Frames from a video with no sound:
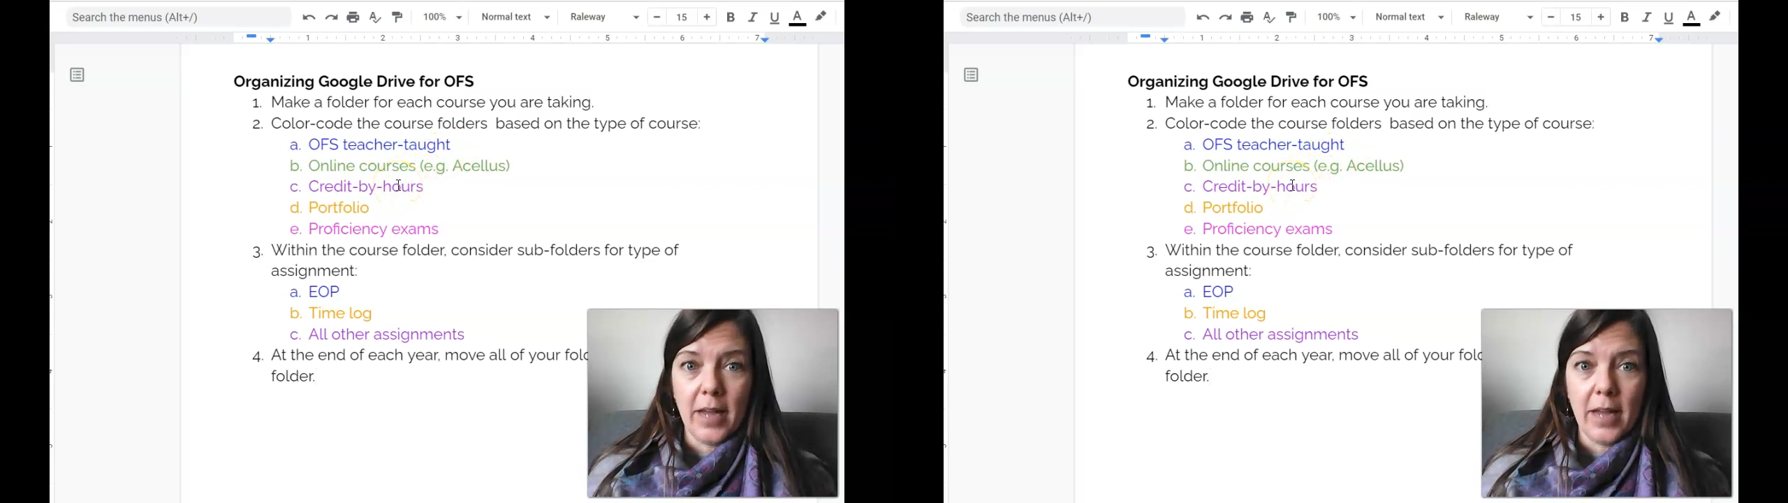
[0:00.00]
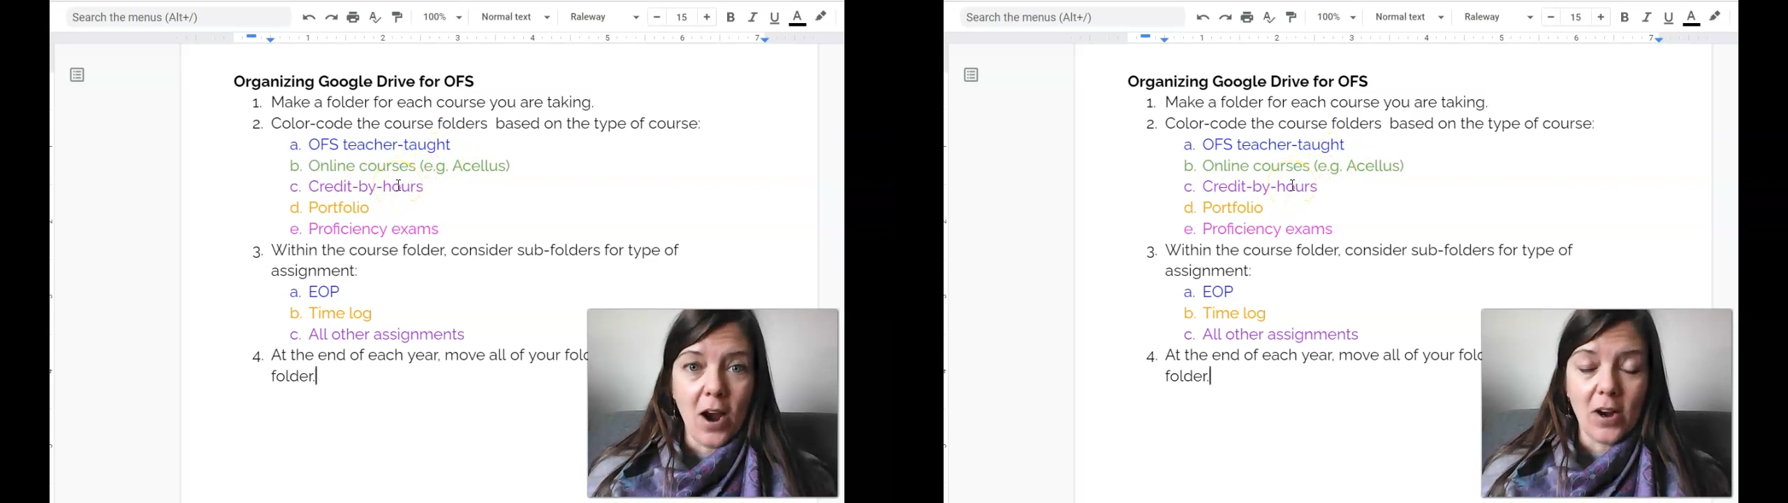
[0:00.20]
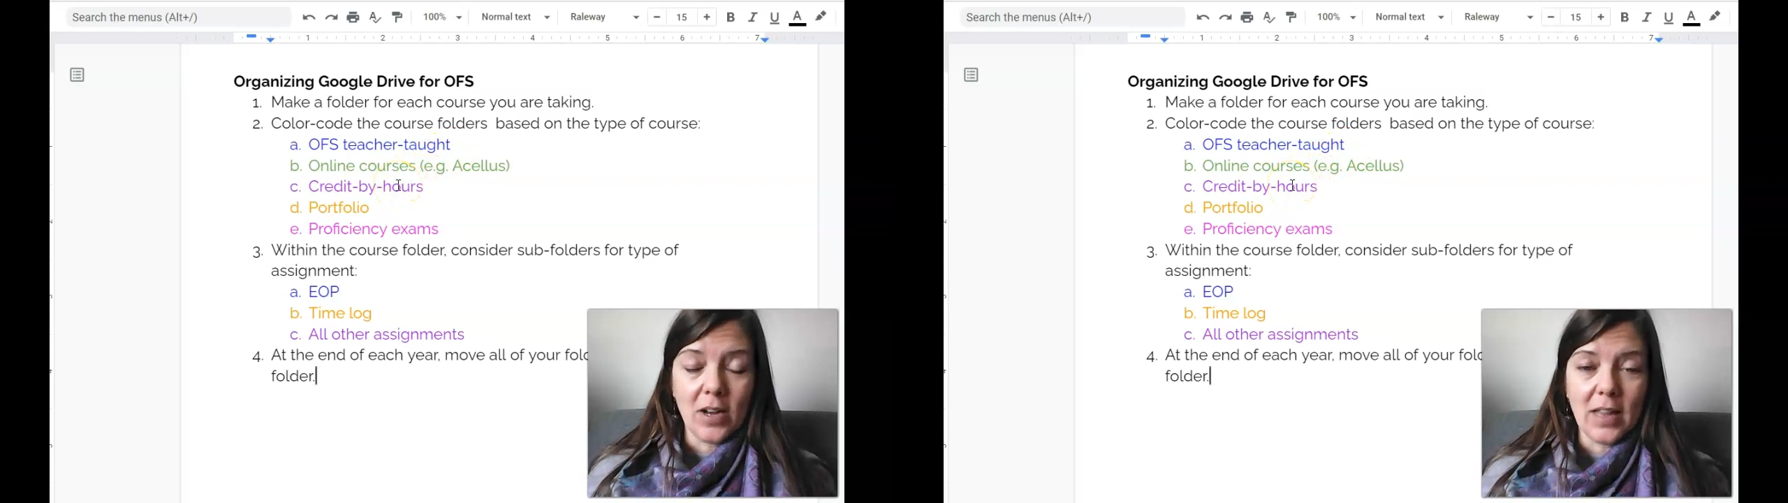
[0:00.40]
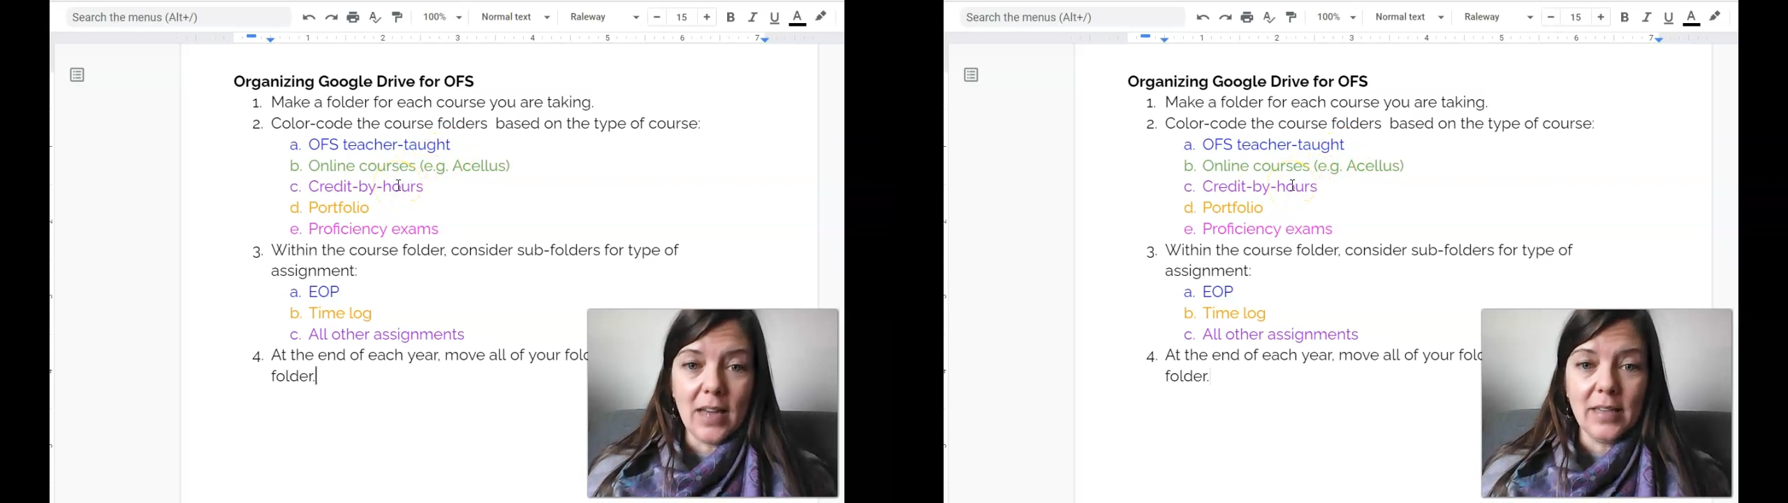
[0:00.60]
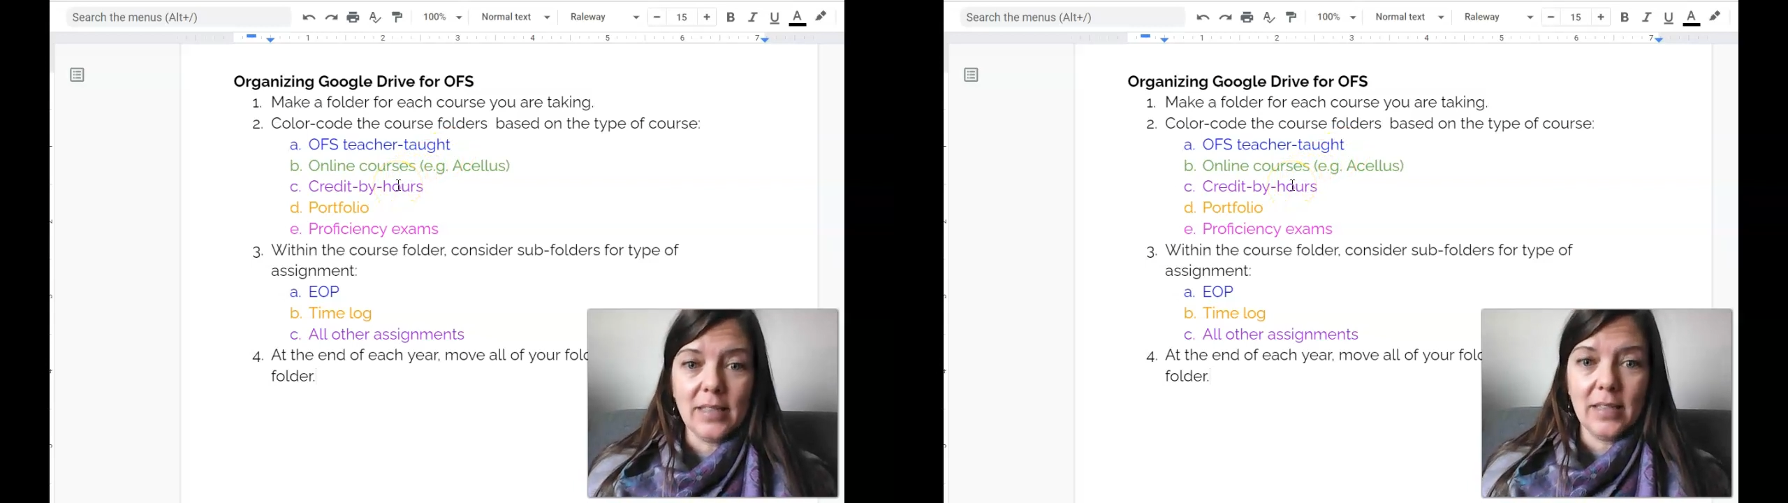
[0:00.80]
like our
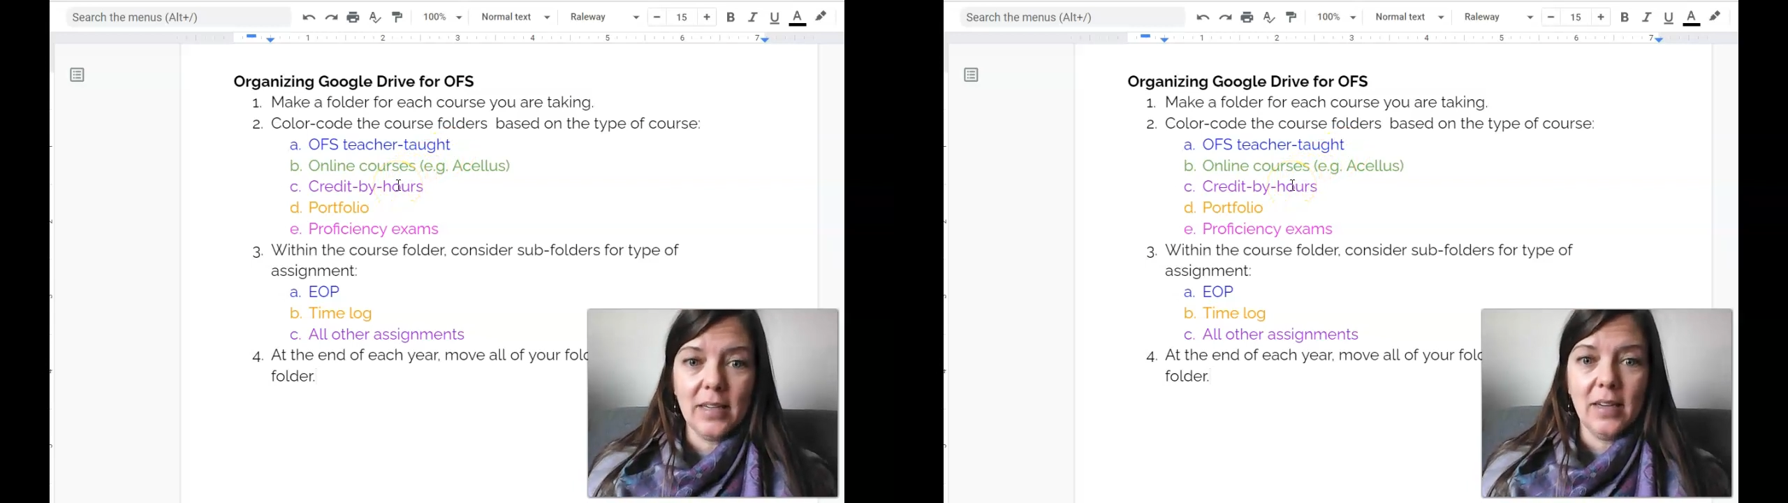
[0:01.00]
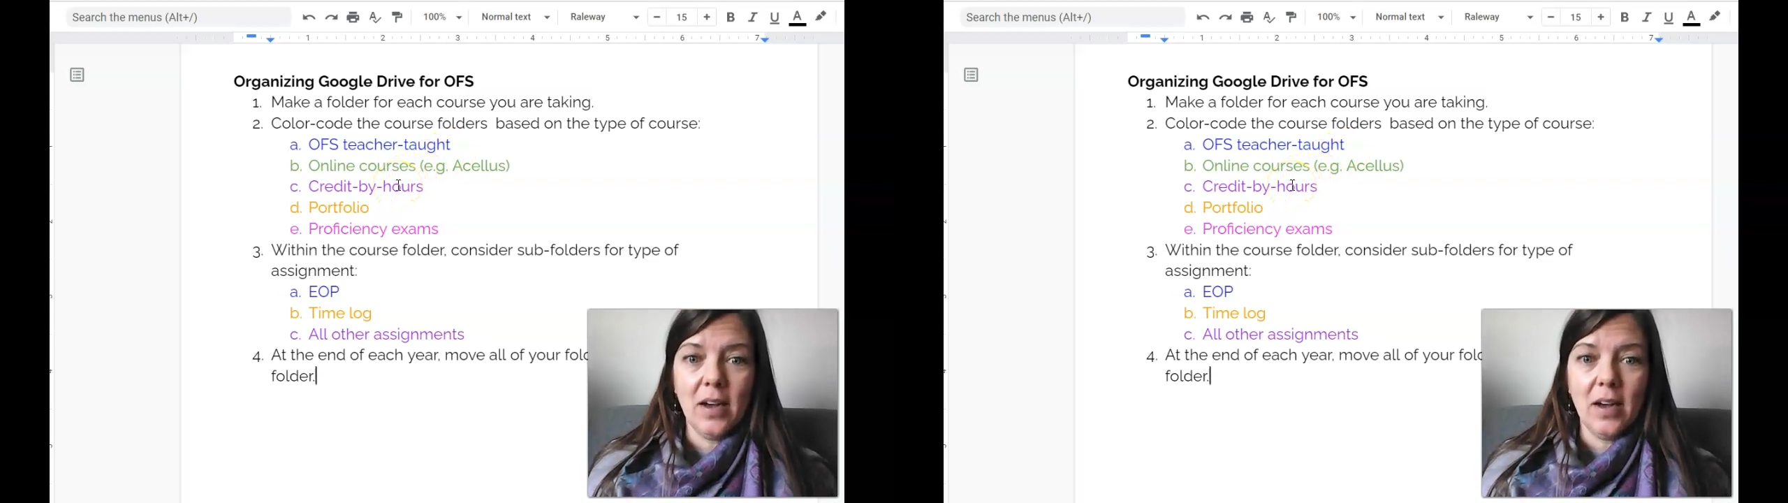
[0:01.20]
class